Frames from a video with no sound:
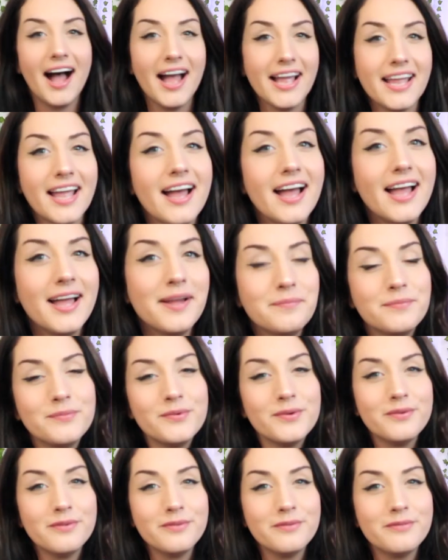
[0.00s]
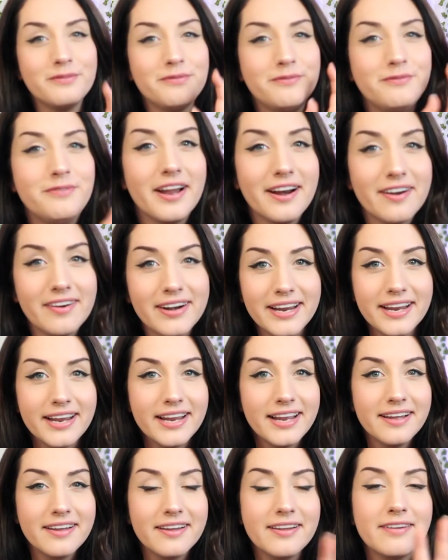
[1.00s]
I am
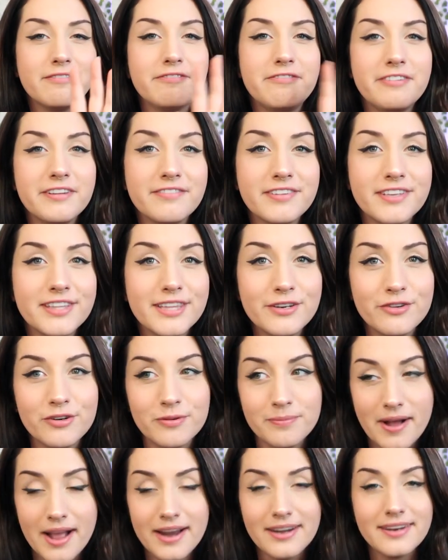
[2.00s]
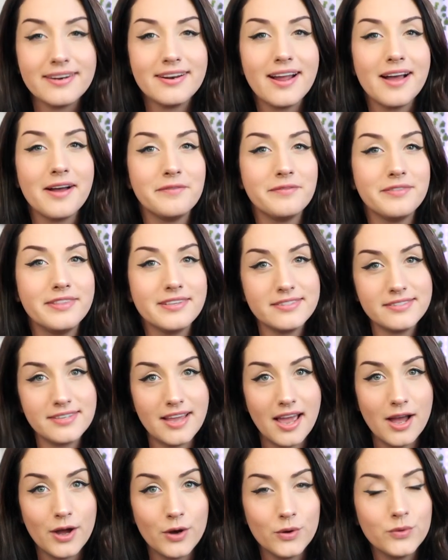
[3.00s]
very vividly reminded of the
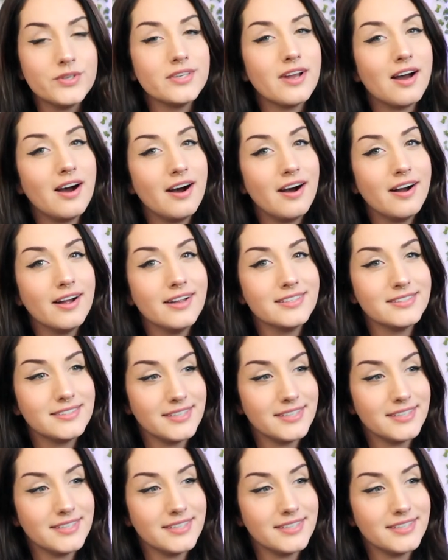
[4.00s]
sound on